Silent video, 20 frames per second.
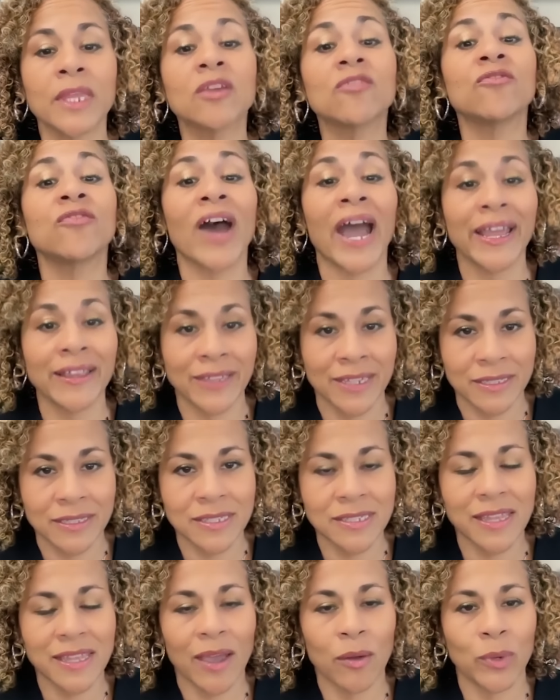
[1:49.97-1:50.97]

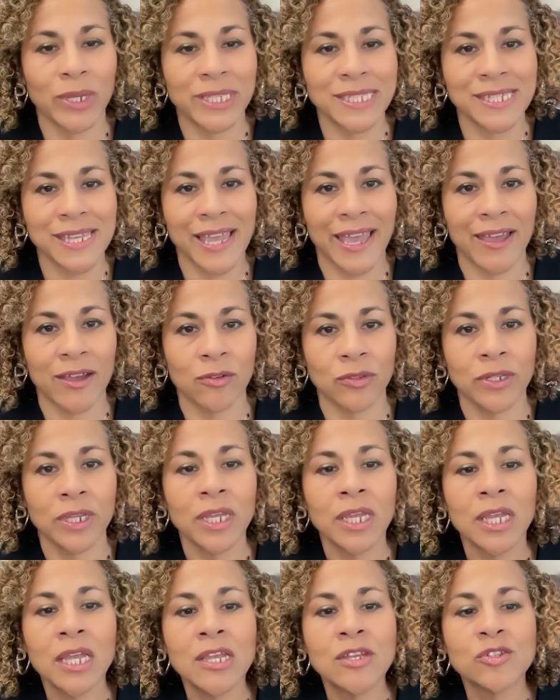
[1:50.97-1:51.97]
violence that went down.
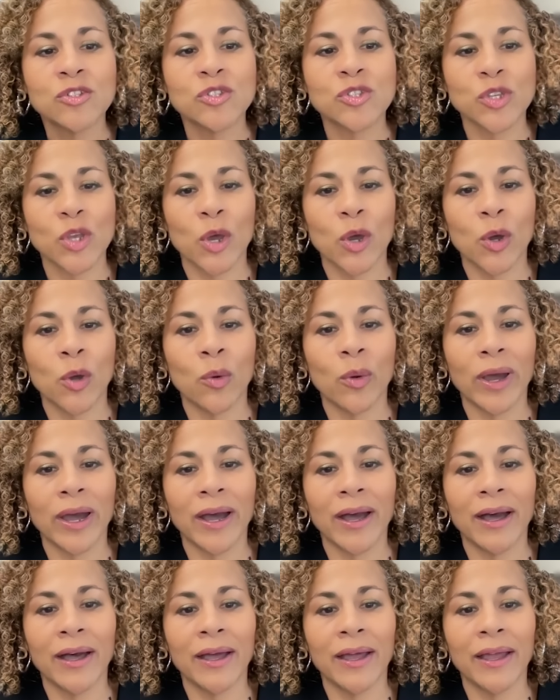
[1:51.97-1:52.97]

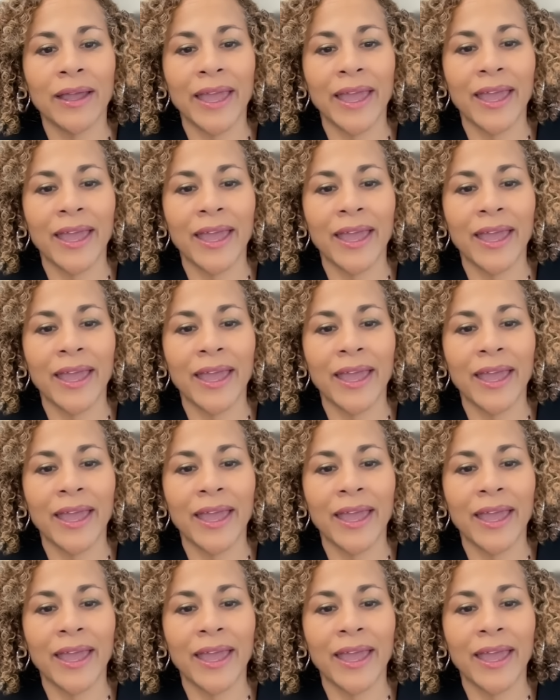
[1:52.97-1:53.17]
So